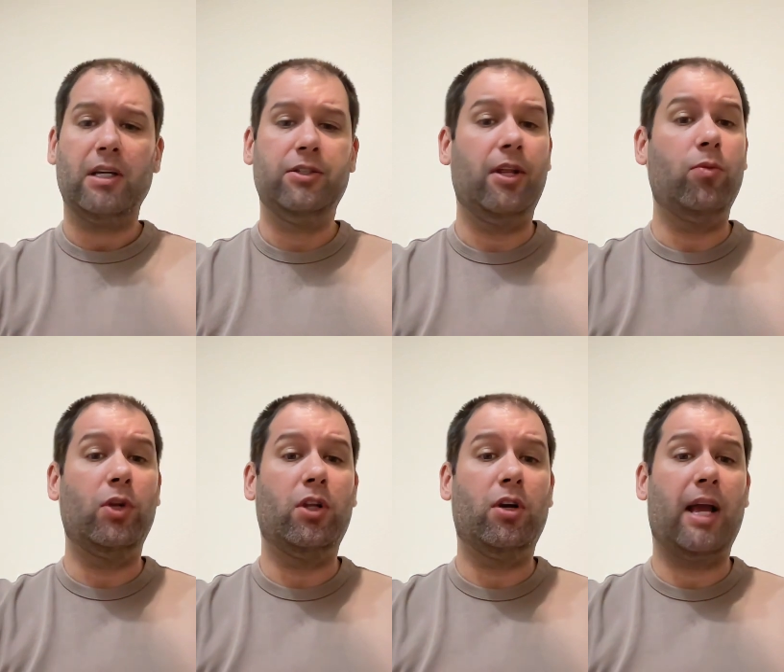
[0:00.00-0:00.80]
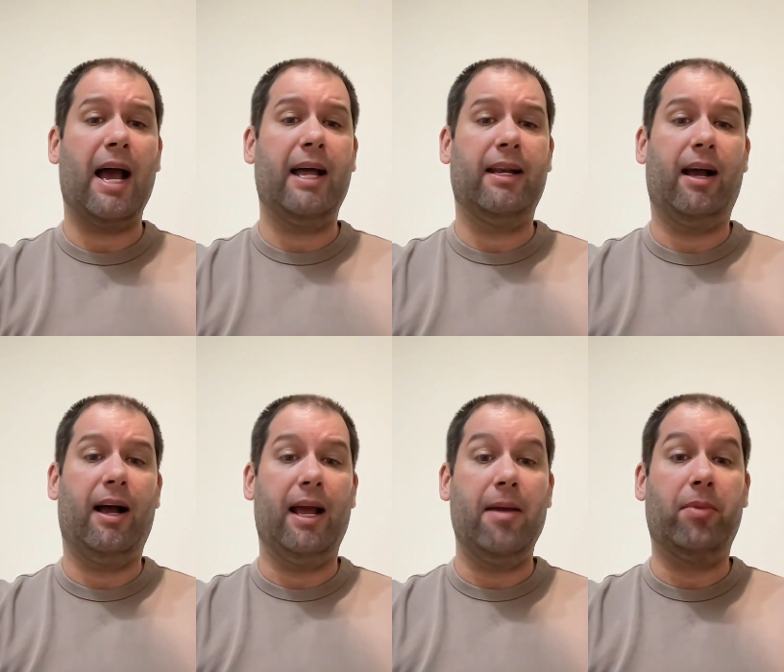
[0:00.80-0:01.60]
So then we'll look at
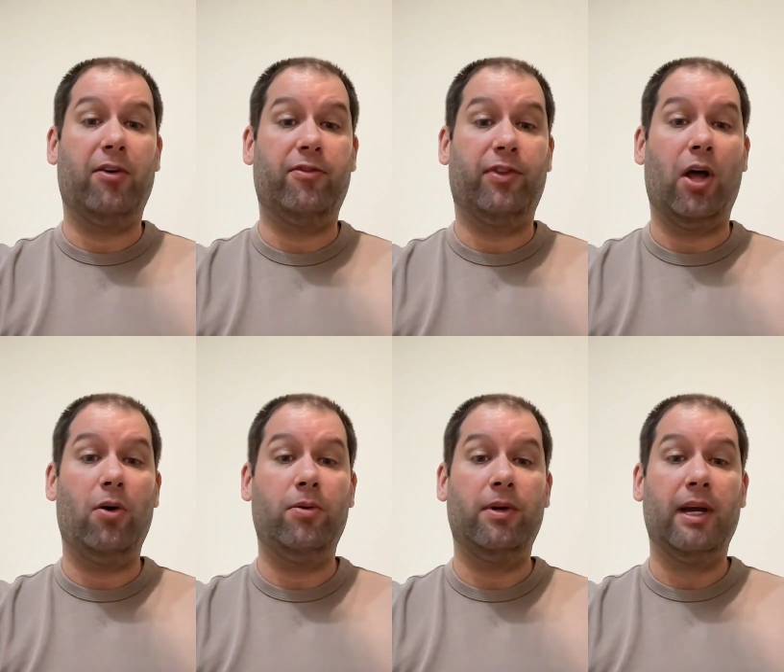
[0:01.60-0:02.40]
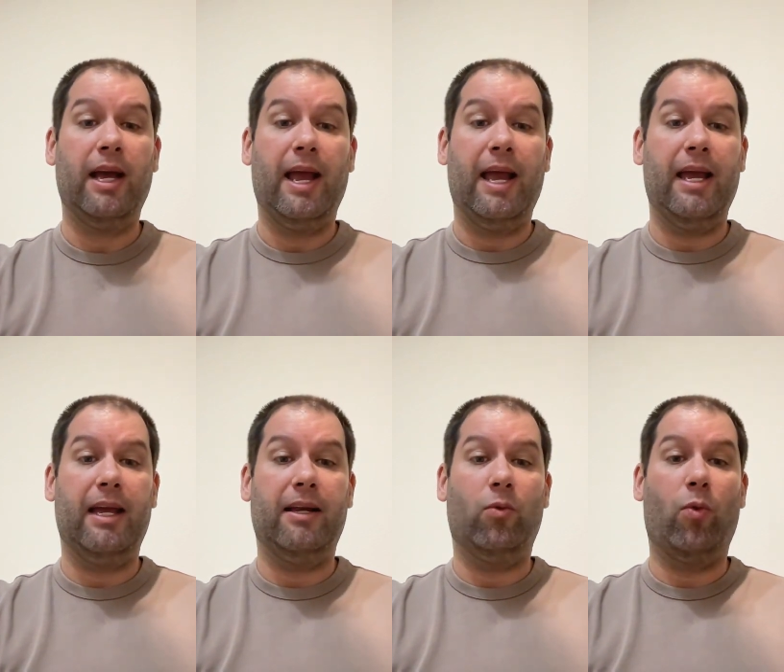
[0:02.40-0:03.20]
MLflow
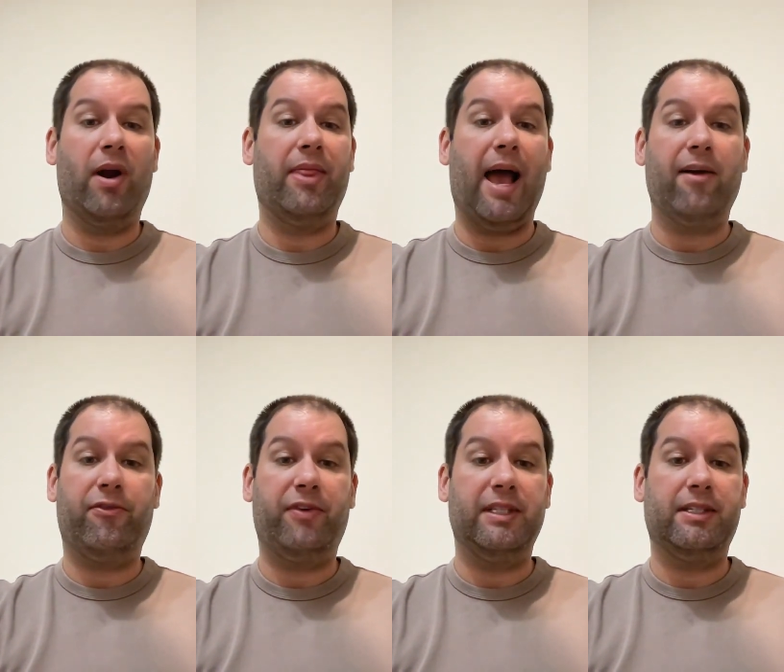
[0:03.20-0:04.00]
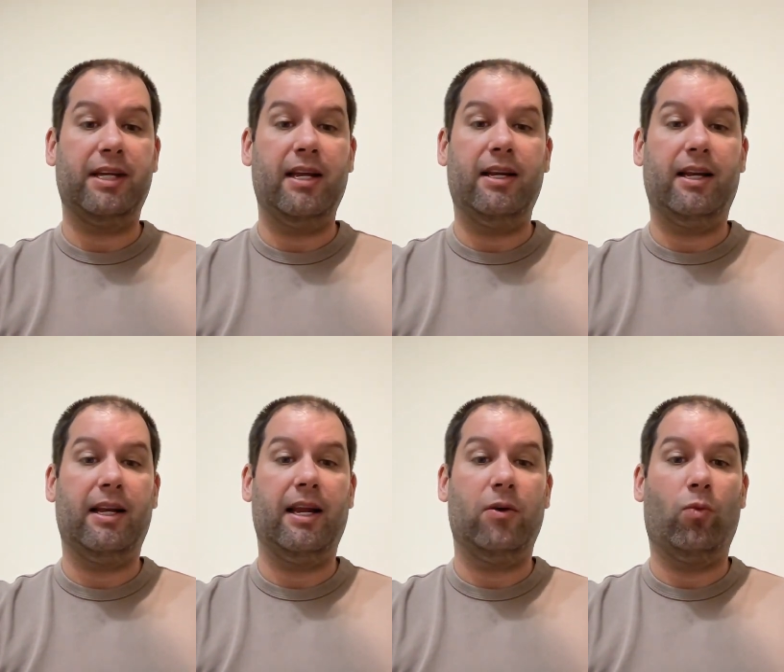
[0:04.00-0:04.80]
and where that fits in
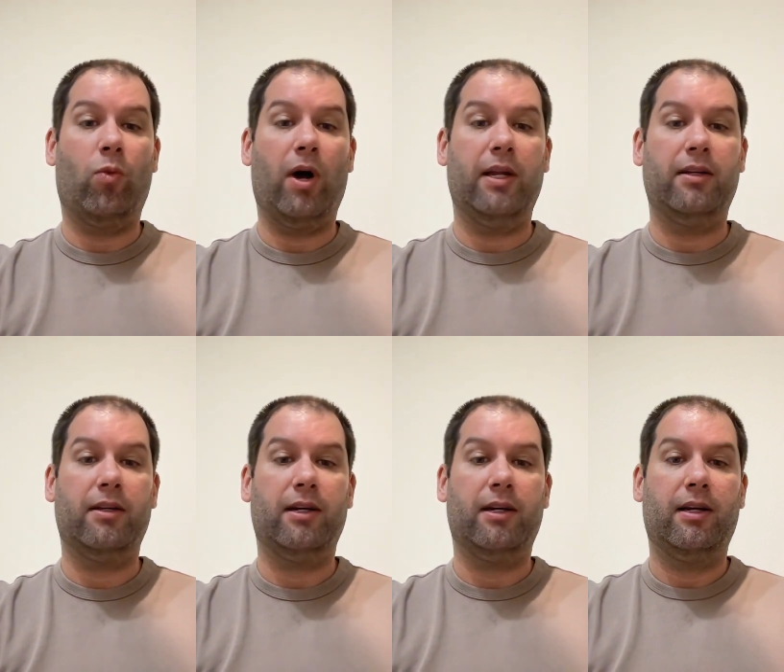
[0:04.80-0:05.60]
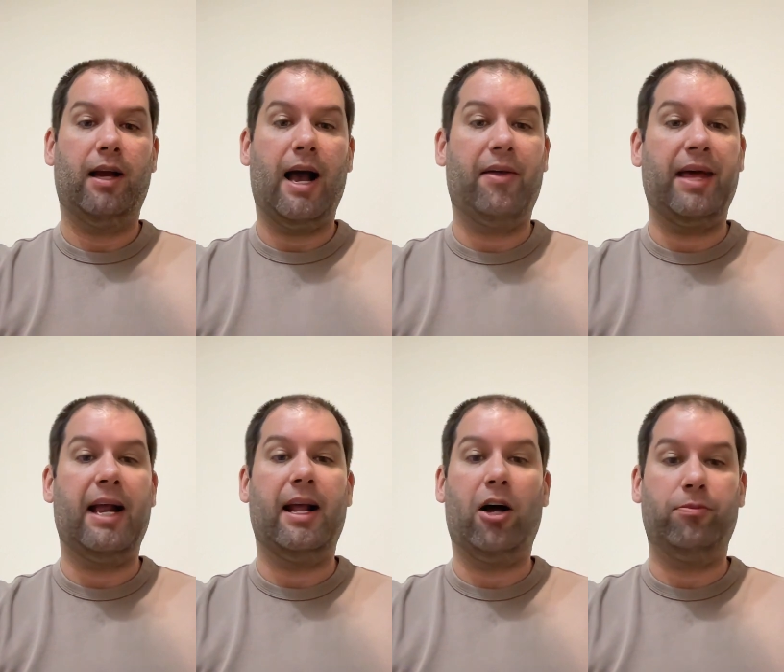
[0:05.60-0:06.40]
and how
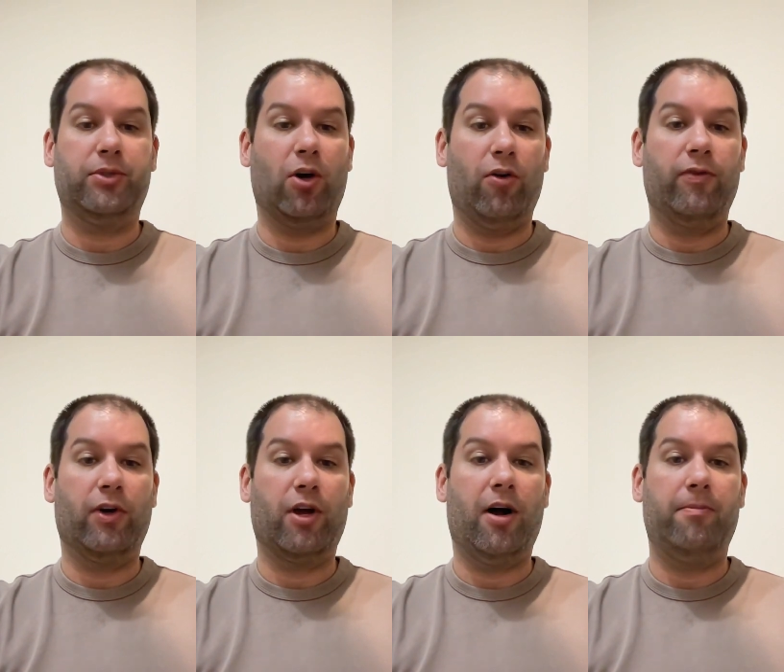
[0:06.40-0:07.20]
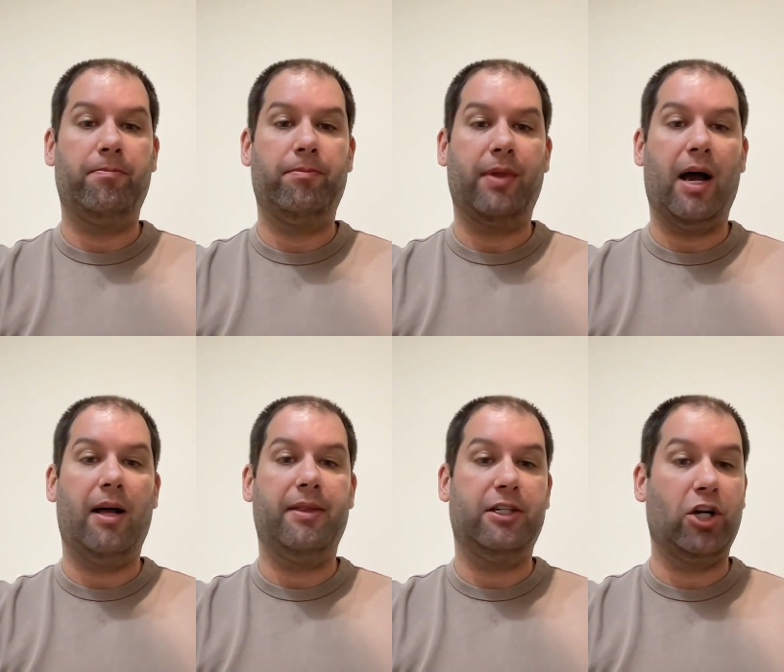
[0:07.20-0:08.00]
that helps overcome
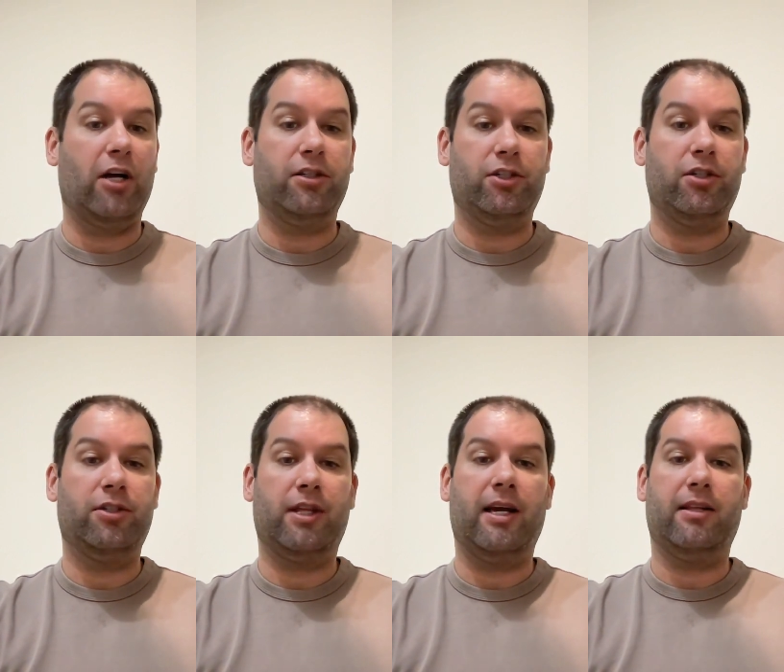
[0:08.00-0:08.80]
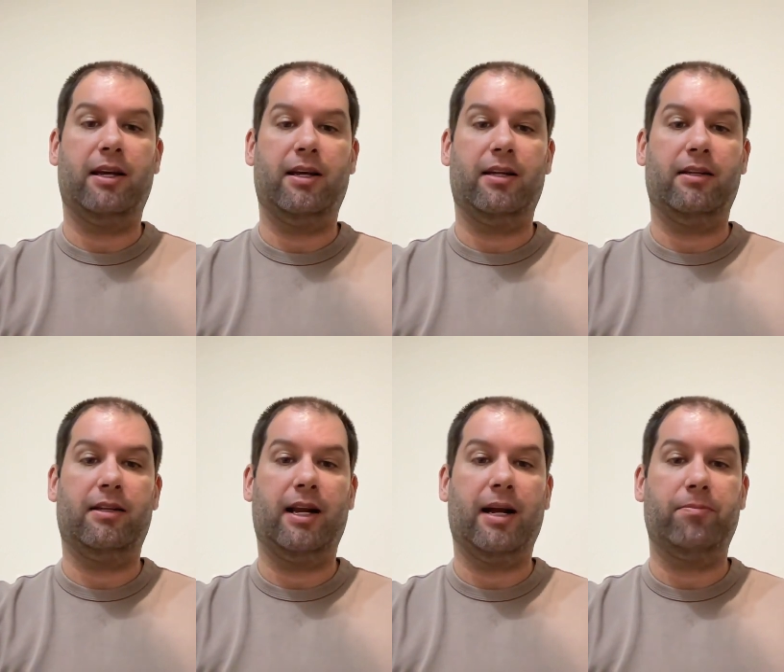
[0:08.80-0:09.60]
the challenges
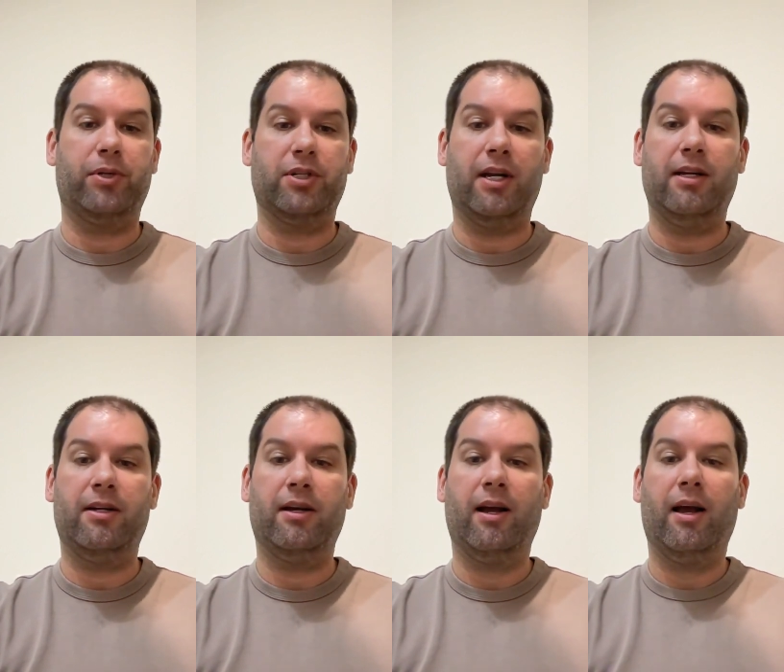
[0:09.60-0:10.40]
that I presented.